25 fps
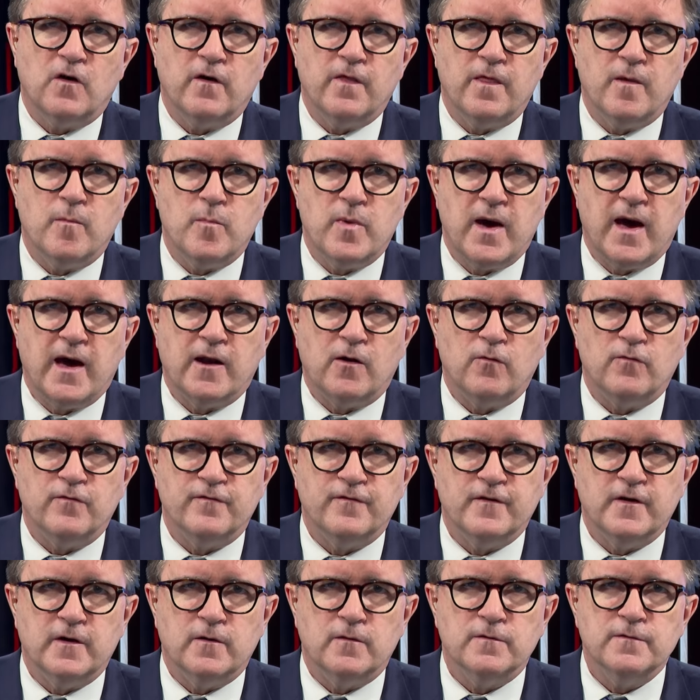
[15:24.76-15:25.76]
on the
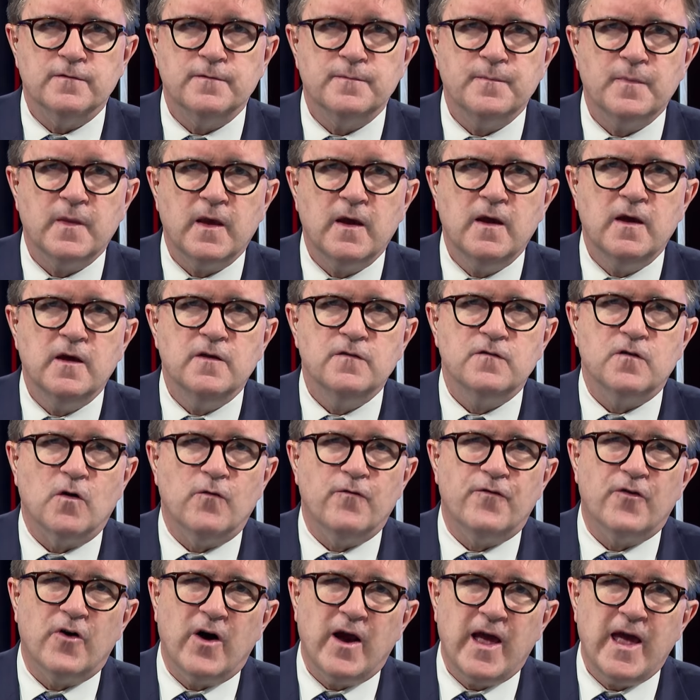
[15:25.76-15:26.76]
battlefield. So
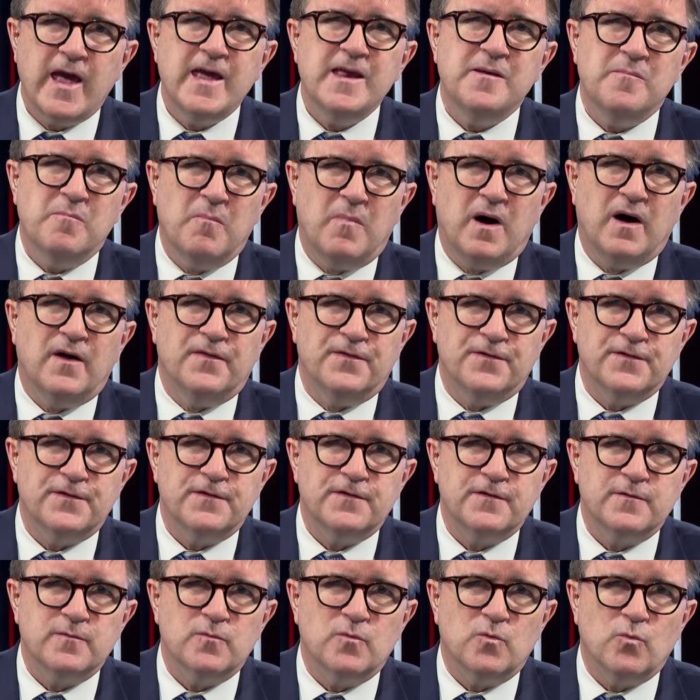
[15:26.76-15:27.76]
for 8
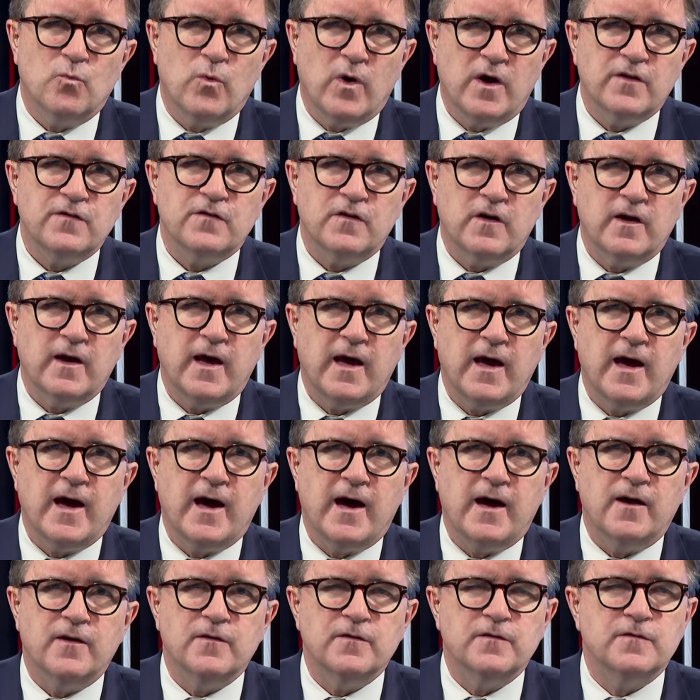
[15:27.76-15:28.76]
months, Russia
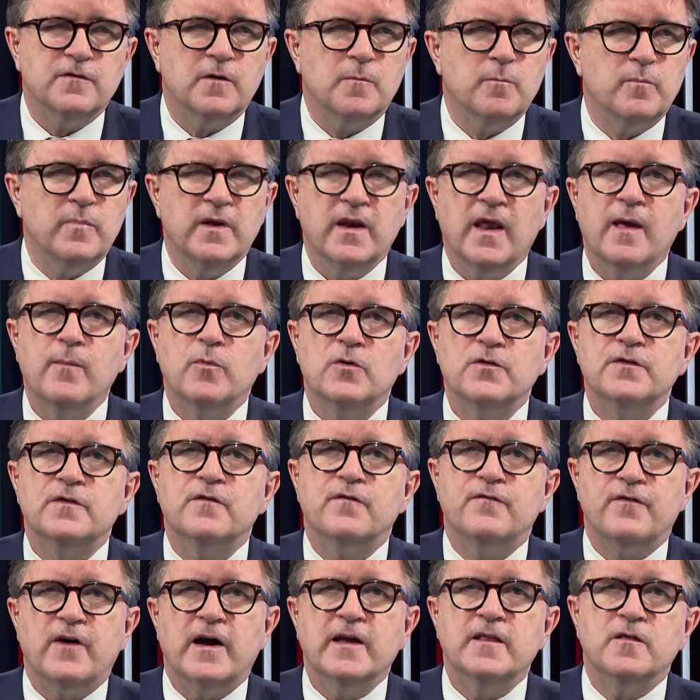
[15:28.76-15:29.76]
has been able
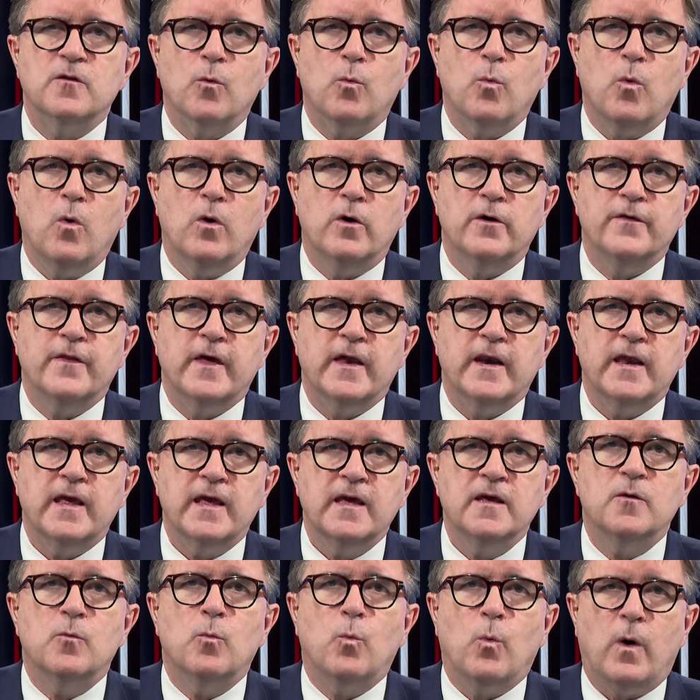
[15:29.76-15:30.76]
to fight the war that
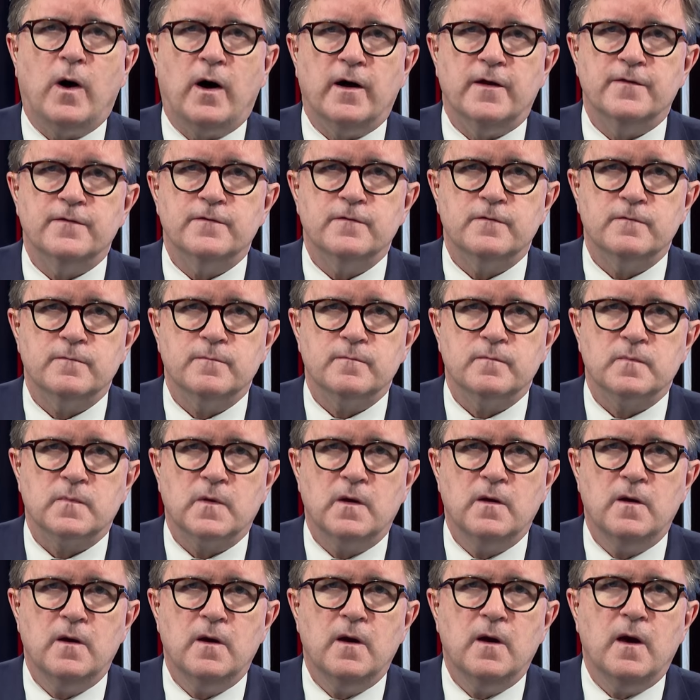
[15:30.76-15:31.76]
it wants,
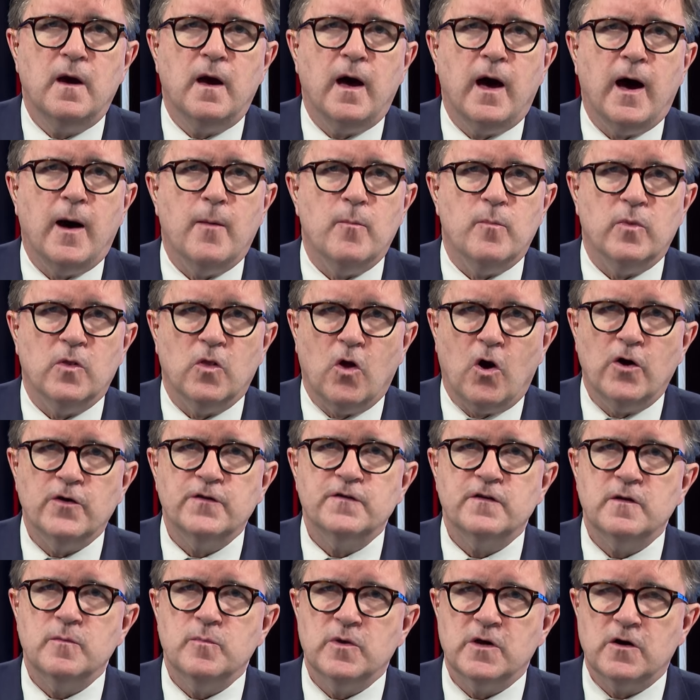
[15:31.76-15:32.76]

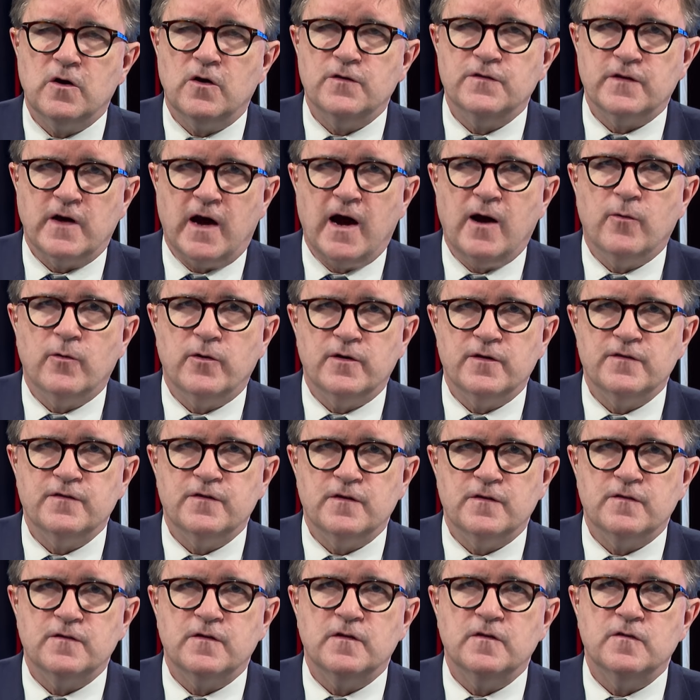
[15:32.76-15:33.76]
largely because our
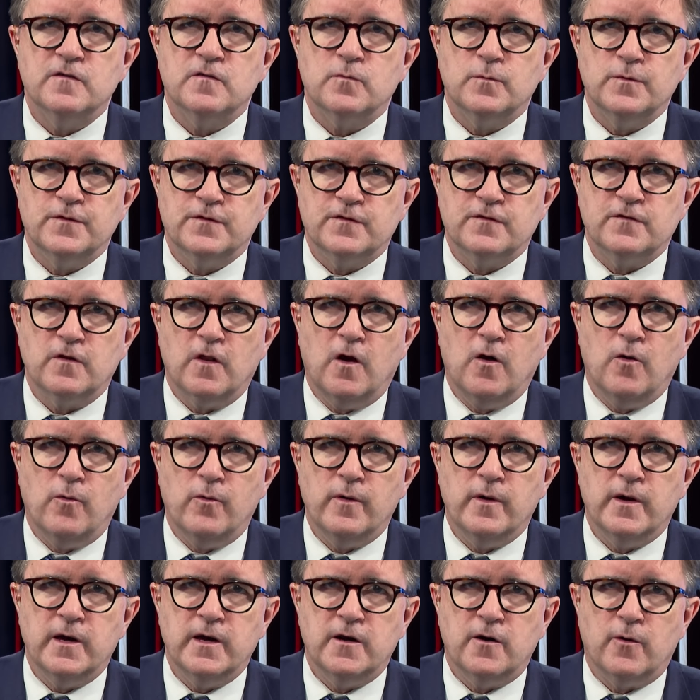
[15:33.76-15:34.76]
assistance was
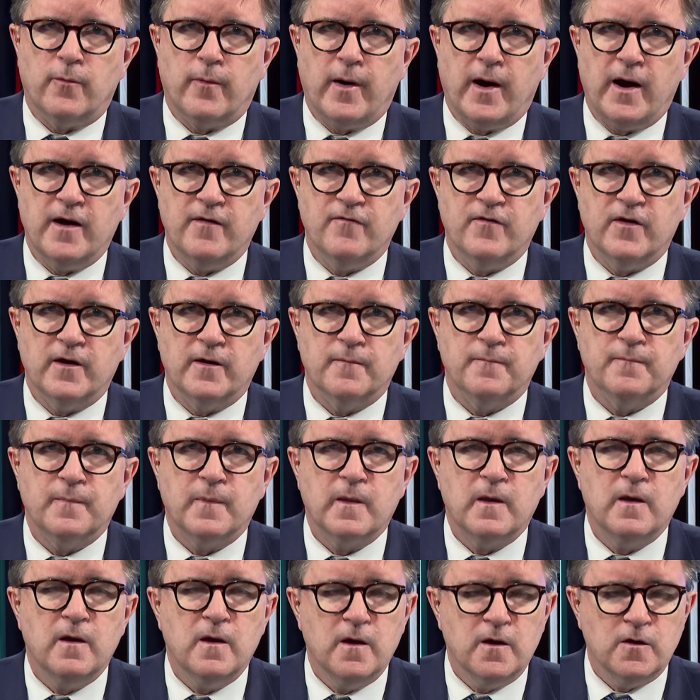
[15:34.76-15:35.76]
slow in arriving.
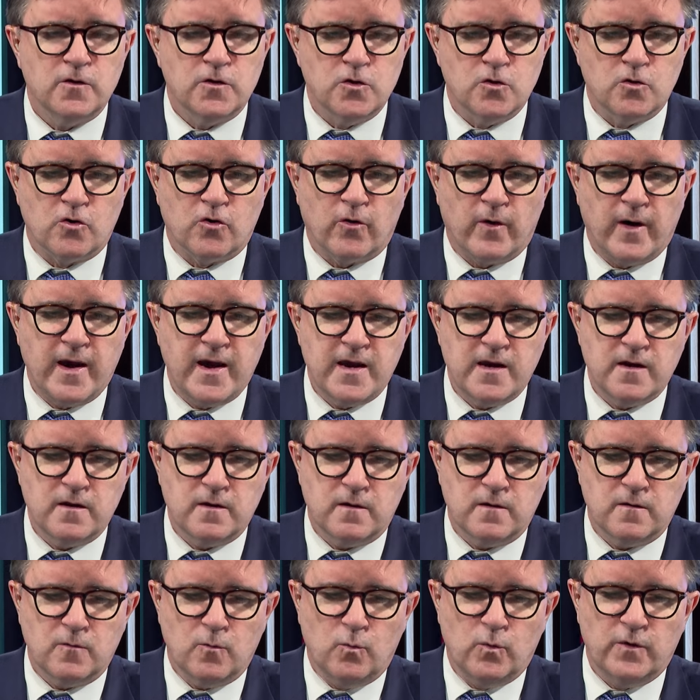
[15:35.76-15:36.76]

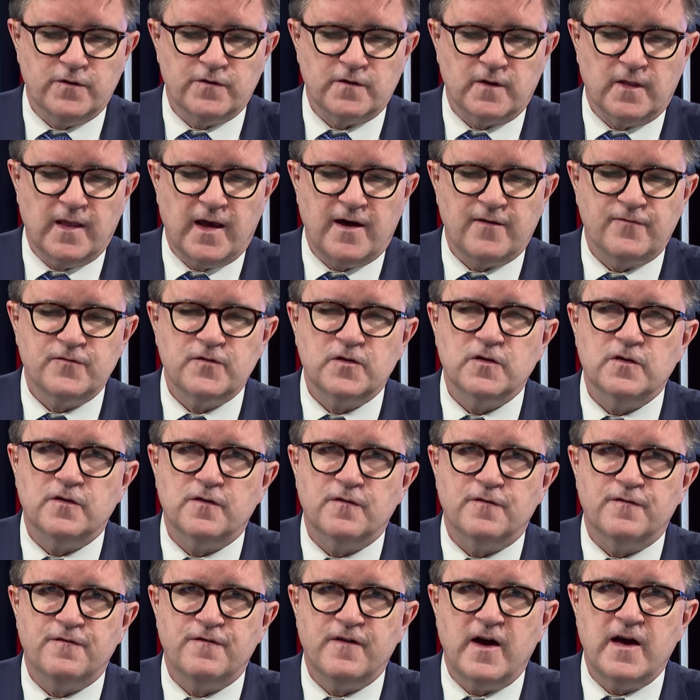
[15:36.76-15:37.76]
Ukraine was left to
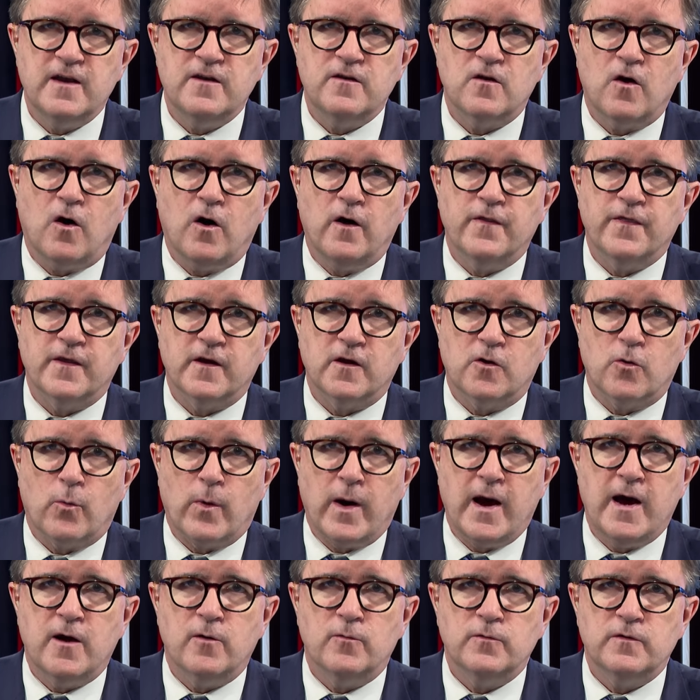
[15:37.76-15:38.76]
defend on the
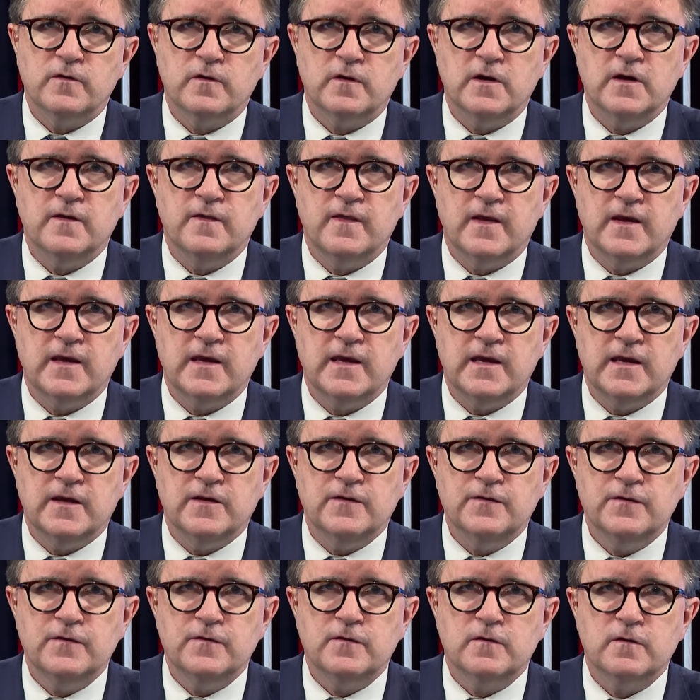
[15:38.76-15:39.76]
ground in the
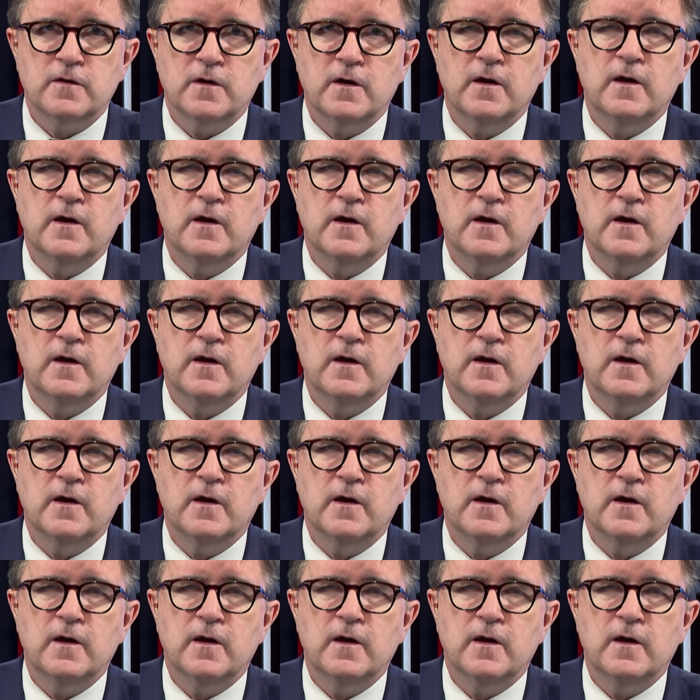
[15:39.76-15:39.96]
east,